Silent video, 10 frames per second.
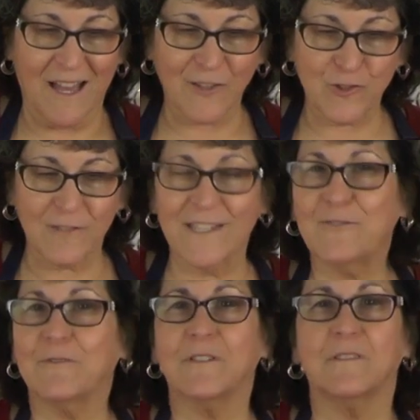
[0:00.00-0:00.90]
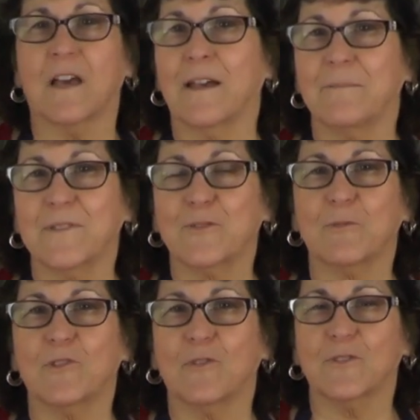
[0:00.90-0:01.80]
actually in real time, this
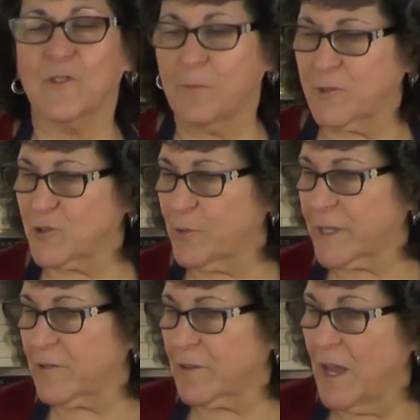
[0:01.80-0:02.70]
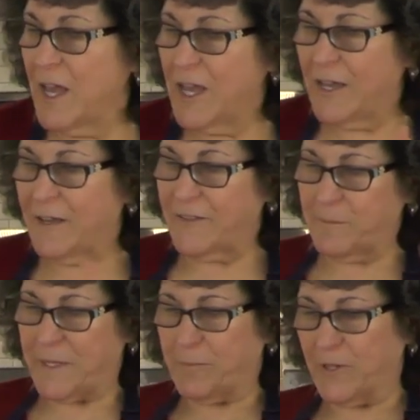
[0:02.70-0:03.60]
would go so much quicker. The
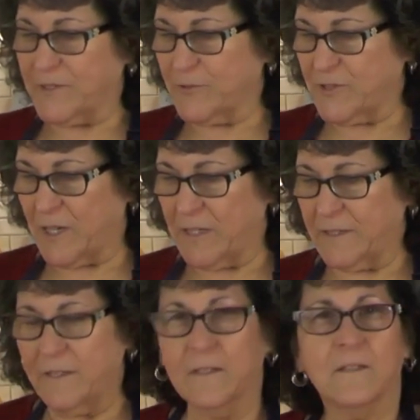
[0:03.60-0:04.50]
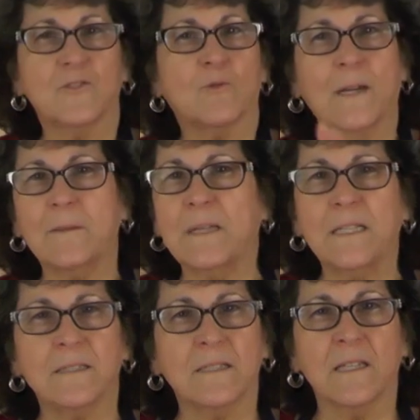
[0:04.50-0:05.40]
meatballs are done, 20
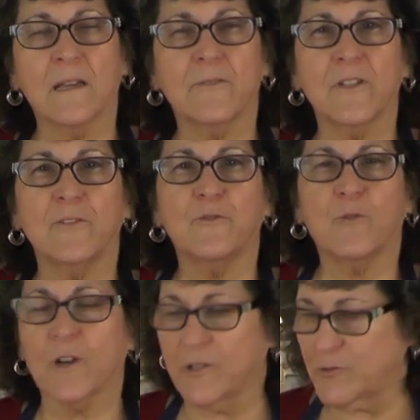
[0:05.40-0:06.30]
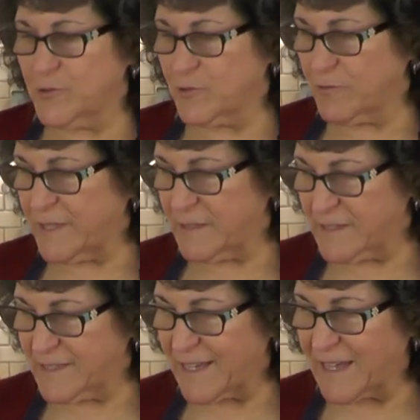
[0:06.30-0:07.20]
minutes in the oven at 400
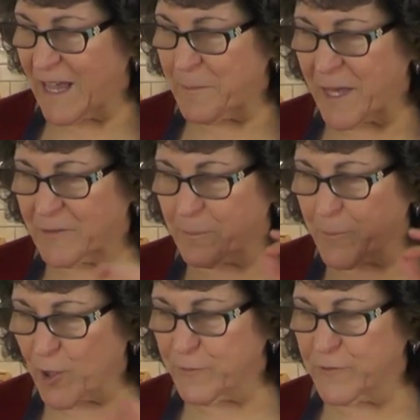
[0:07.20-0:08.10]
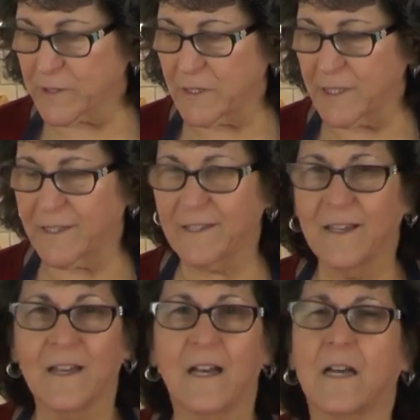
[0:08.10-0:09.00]
degrees. They came out perfectly.
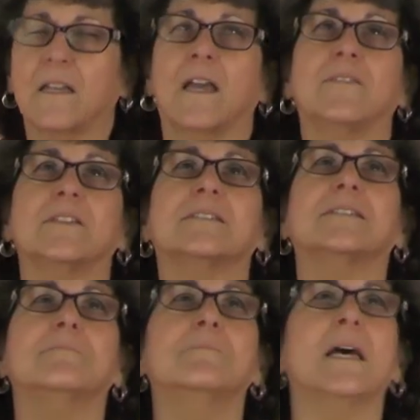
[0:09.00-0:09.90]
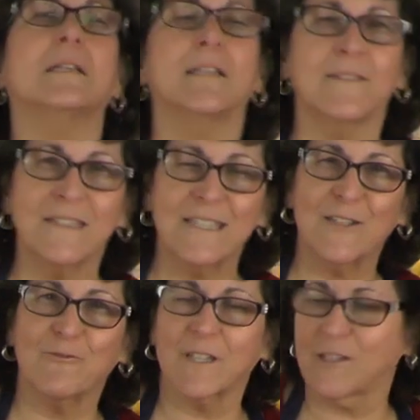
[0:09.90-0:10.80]
Again, the smell in the
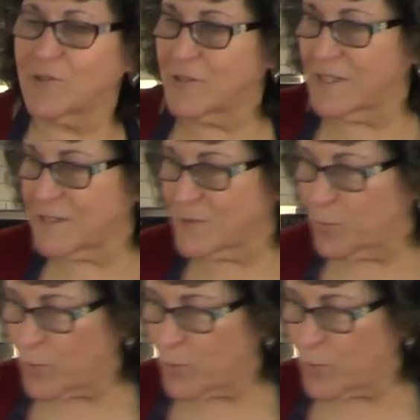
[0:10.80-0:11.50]
Secret Kitchen is